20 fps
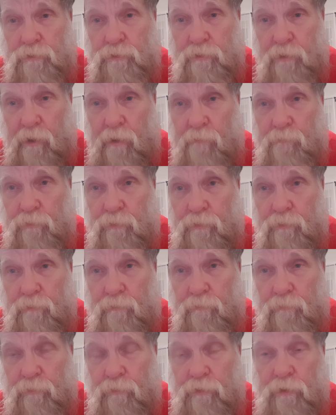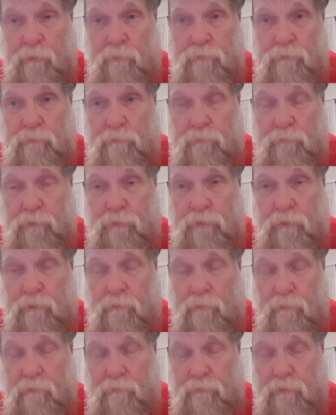time for them
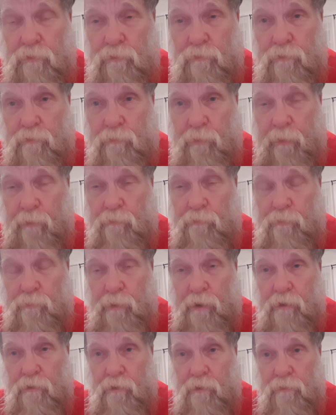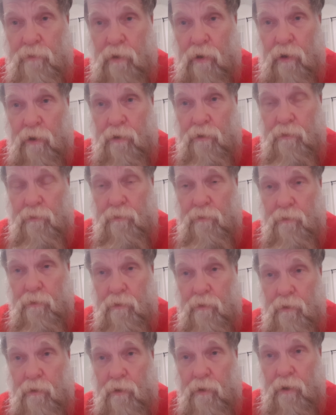to repent in their heart
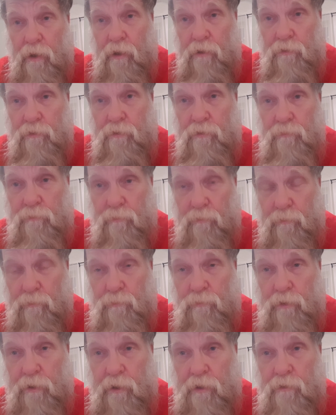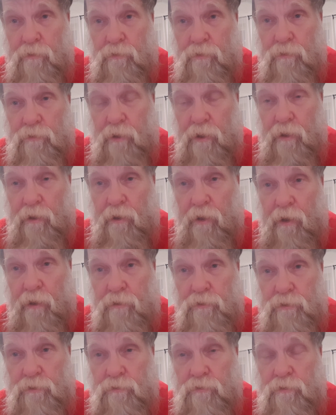and to begin to take
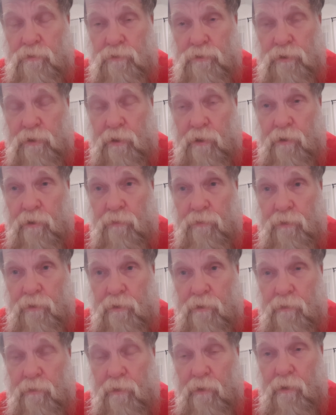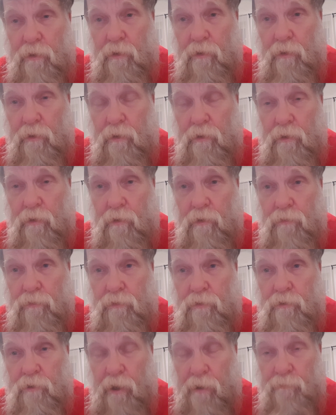action to secure their
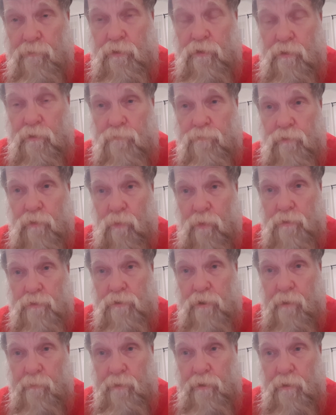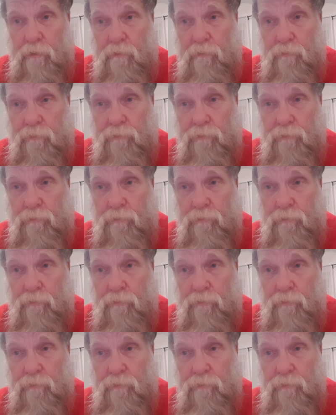livelihood for what's coming.